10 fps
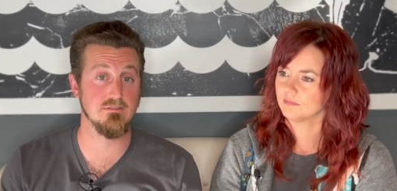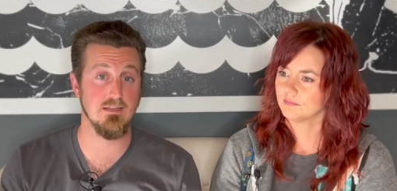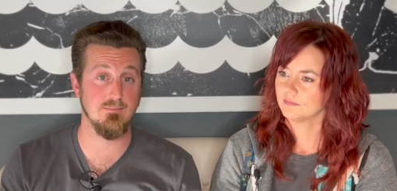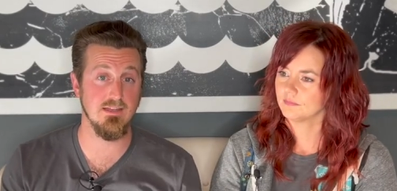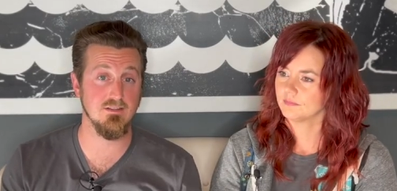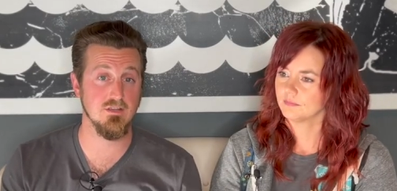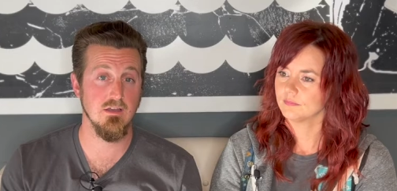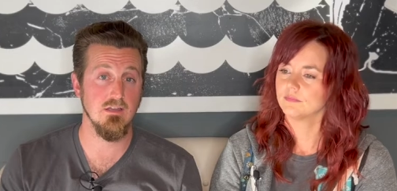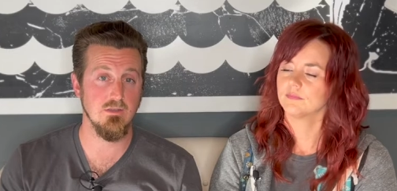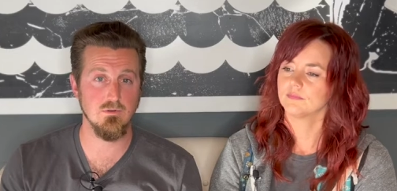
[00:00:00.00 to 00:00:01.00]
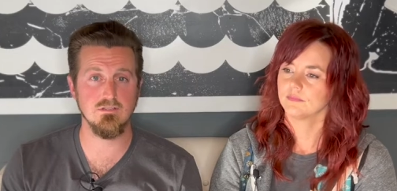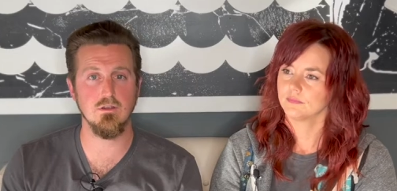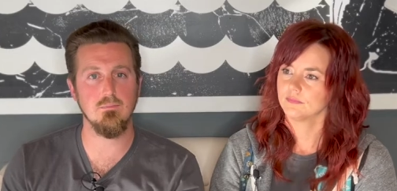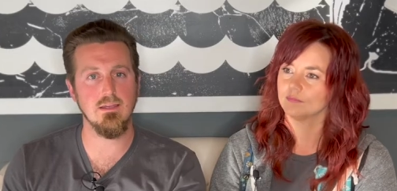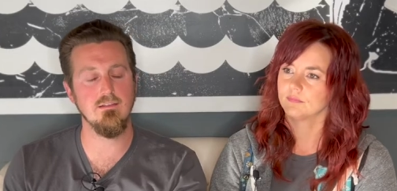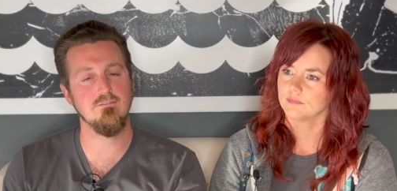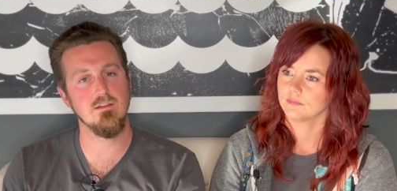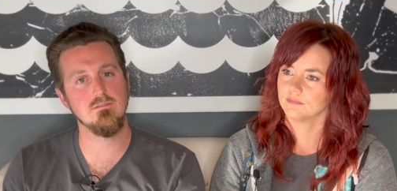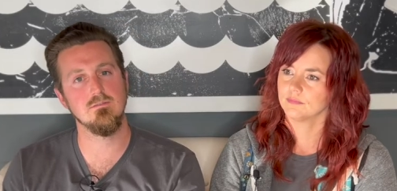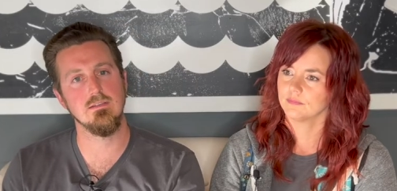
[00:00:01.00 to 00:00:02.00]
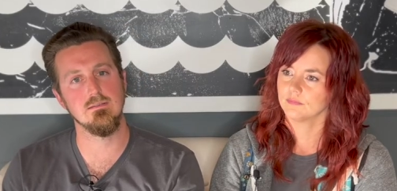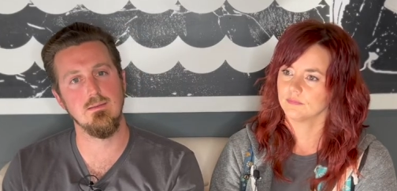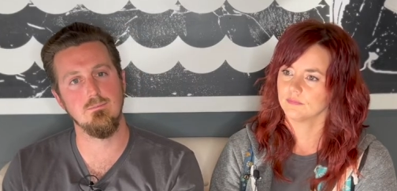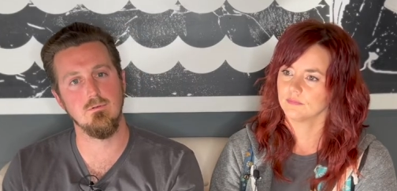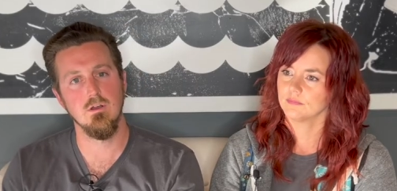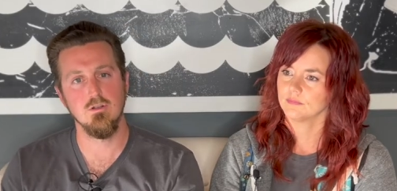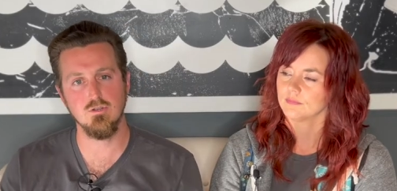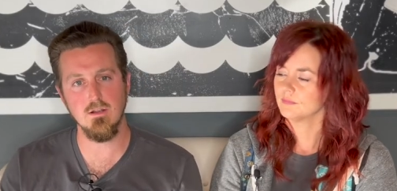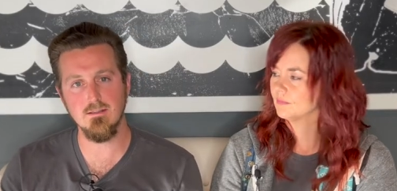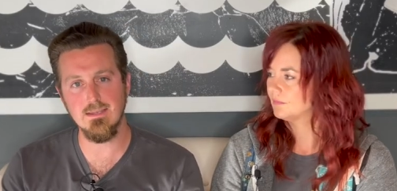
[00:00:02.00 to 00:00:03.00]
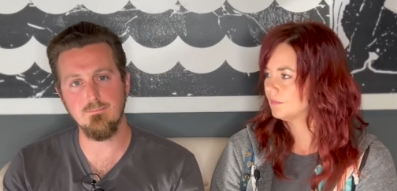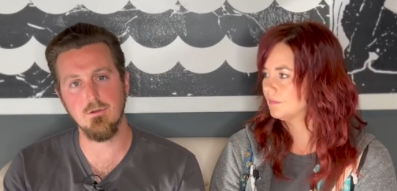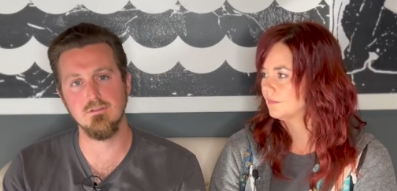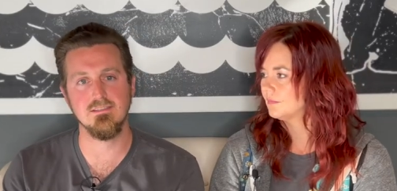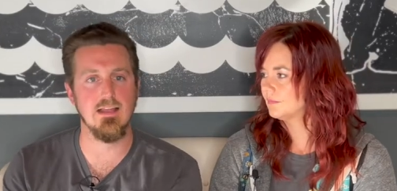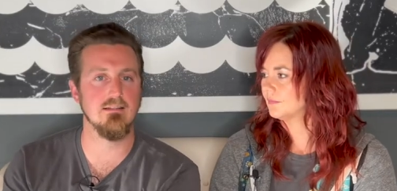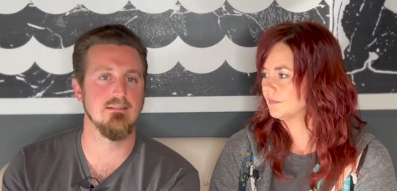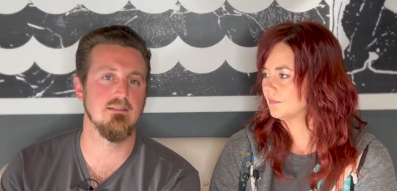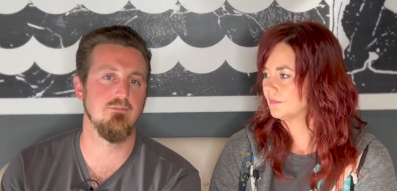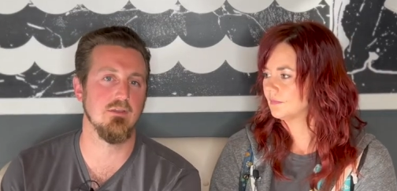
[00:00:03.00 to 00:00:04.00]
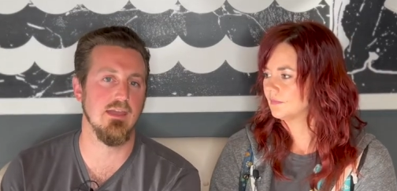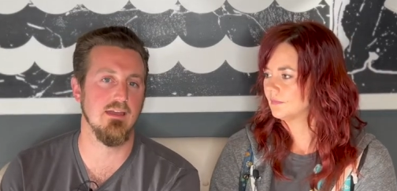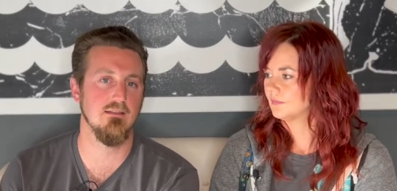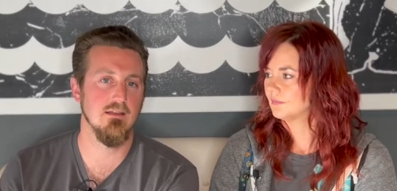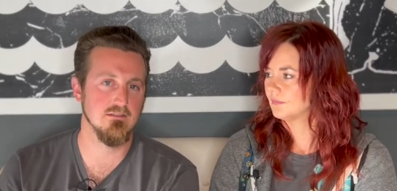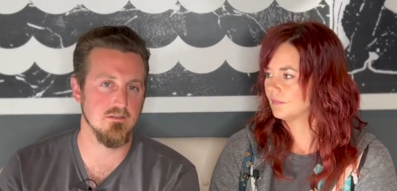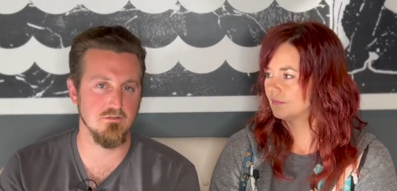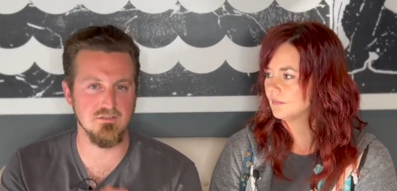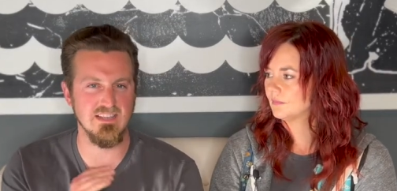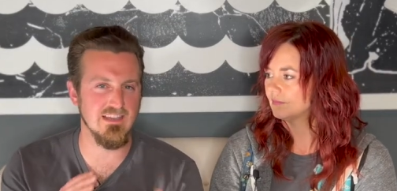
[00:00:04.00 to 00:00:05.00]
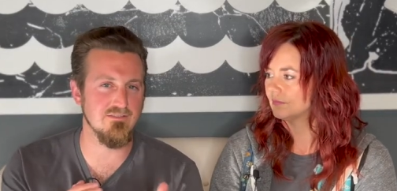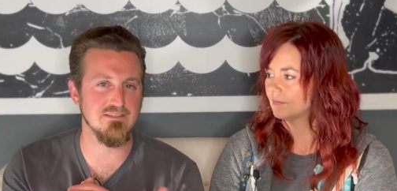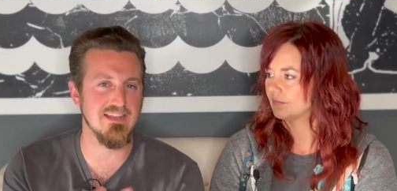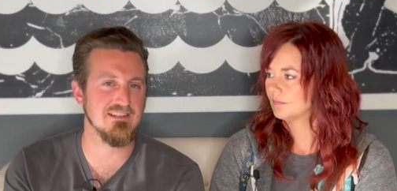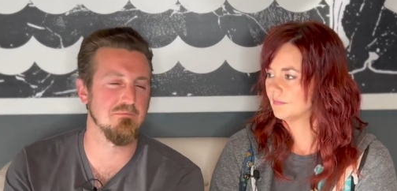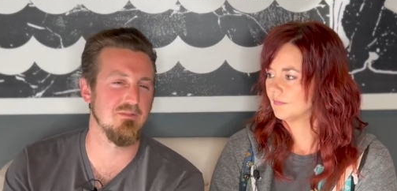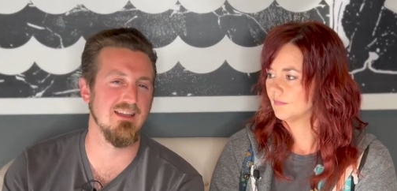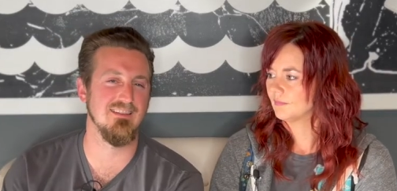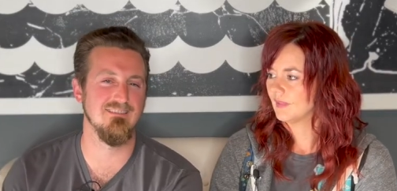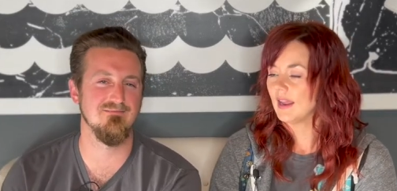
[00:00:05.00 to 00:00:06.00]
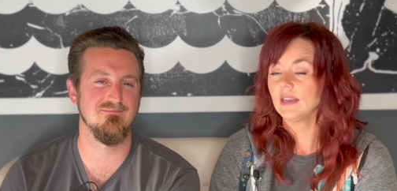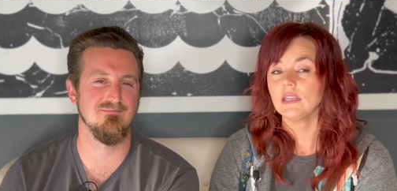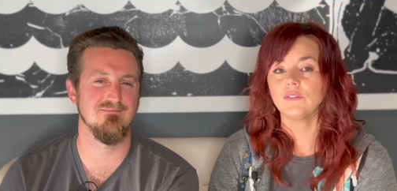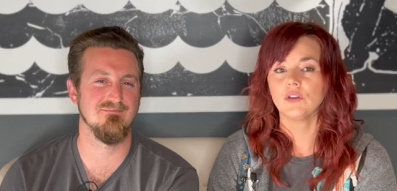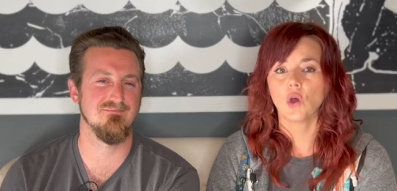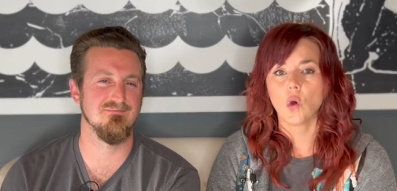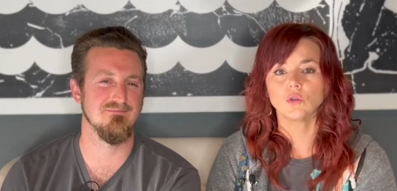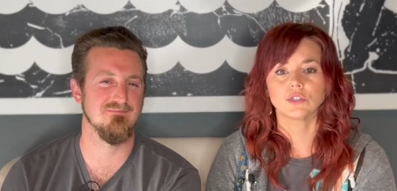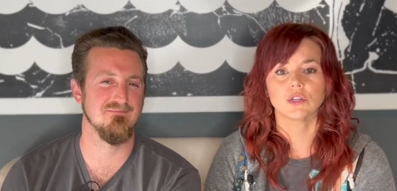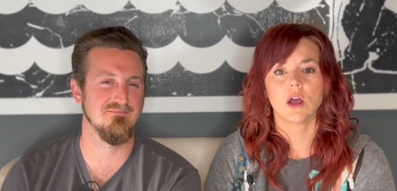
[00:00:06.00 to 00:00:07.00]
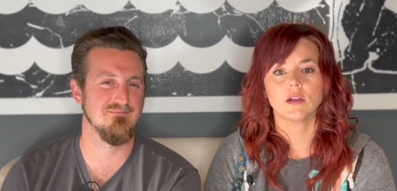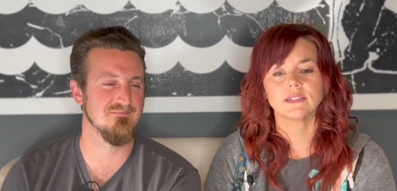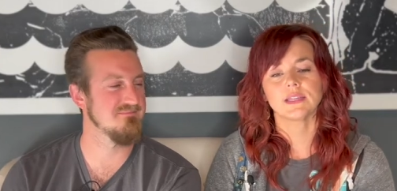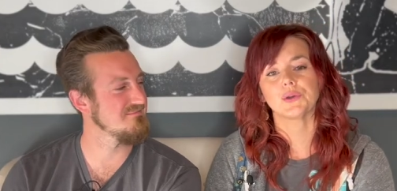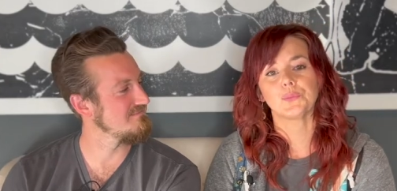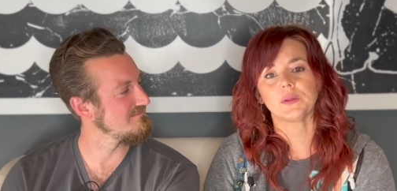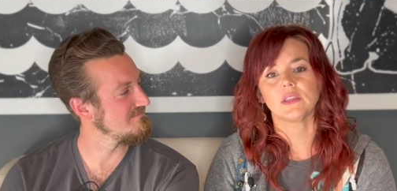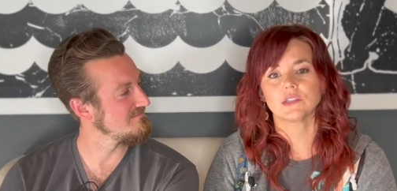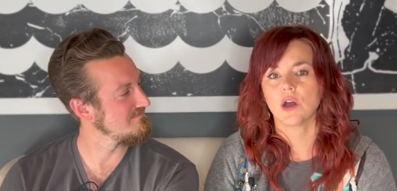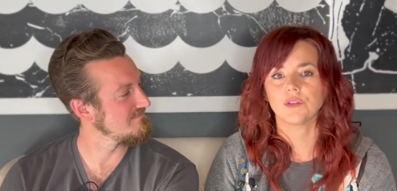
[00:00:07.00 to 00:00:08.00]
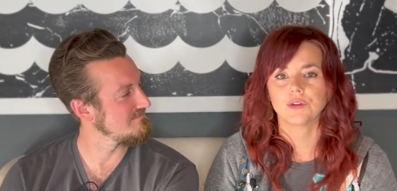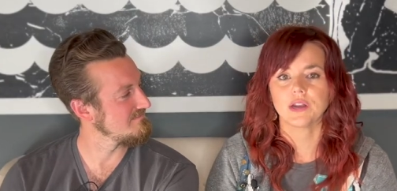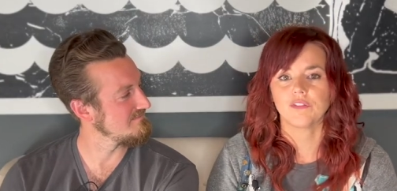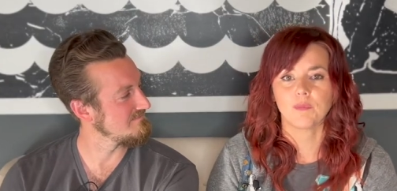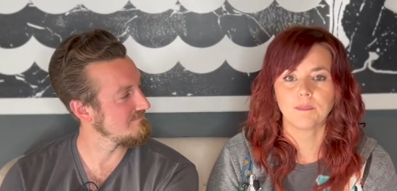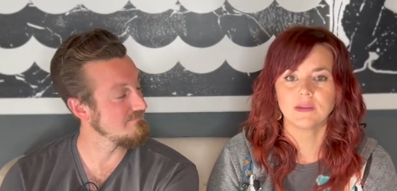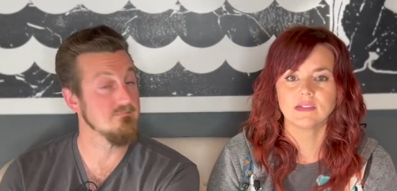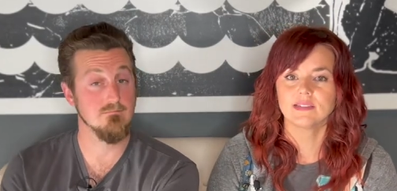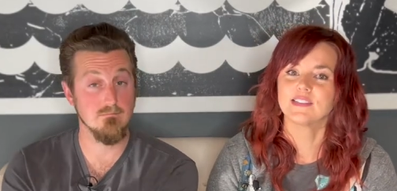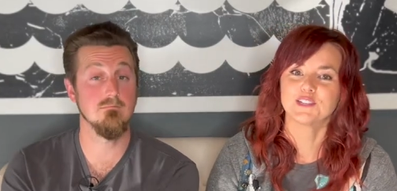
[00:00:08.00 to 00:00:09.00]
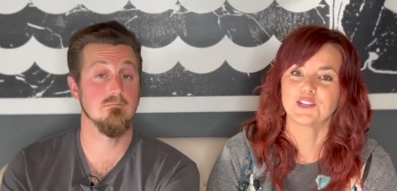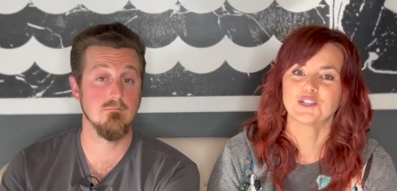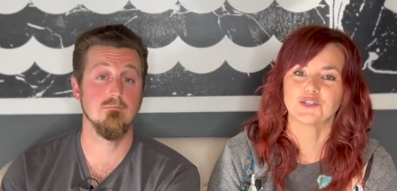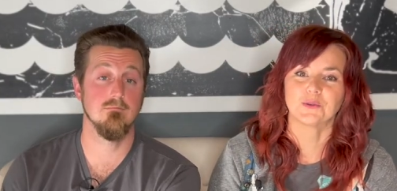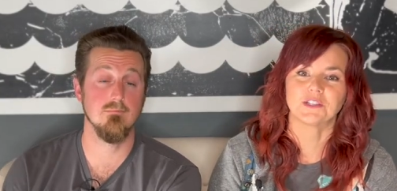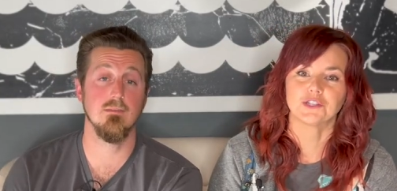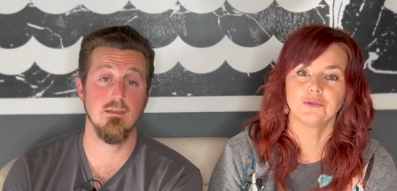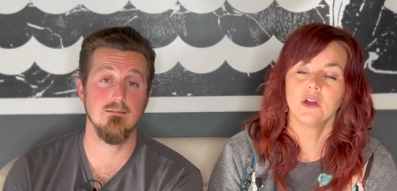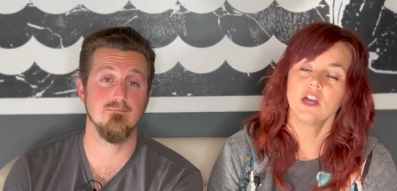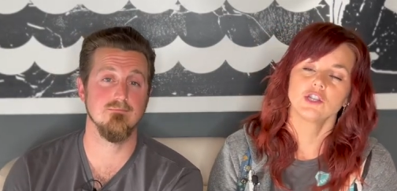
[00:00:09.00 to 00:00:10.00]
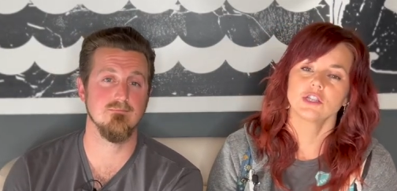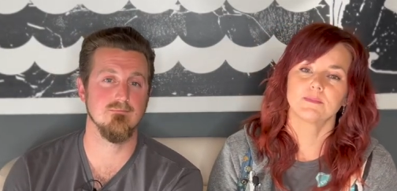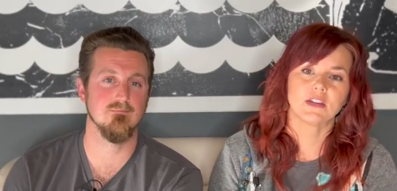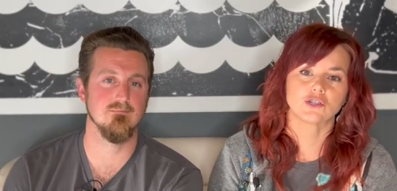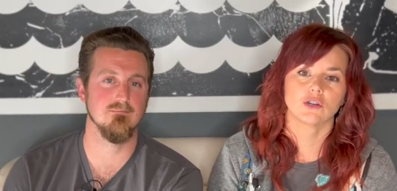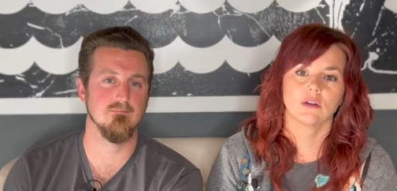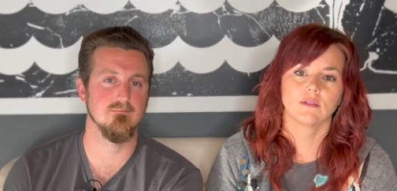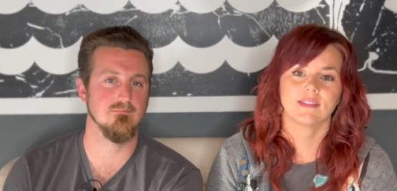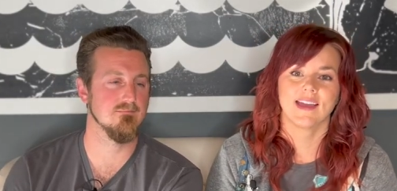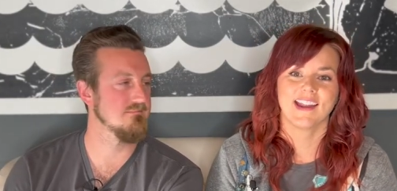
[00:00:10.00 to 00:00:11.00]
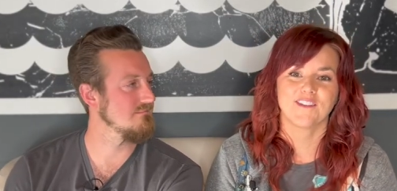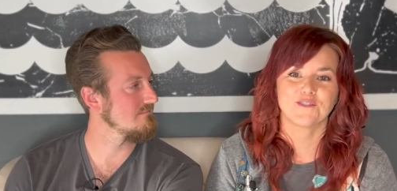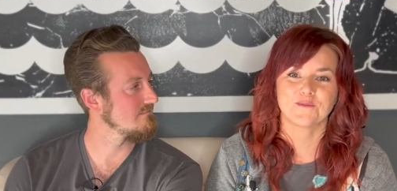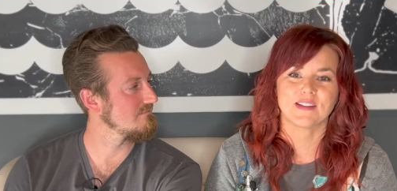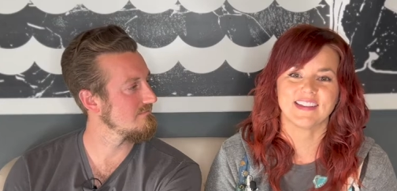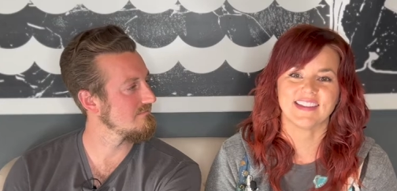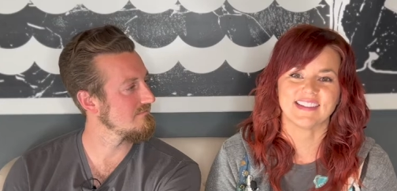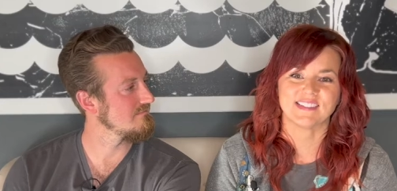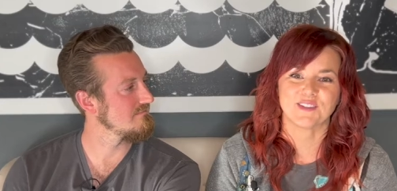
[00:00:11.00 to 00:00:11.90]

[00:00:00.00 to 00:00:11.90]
Speaker 1: same age, you want to start making friends with these people. Try to link personalities if you can, so there's a give and take to play.
Speaker 2: And even older dogs that are really tolerant of puppies is mm. a good choice too. Just make sure that everyone is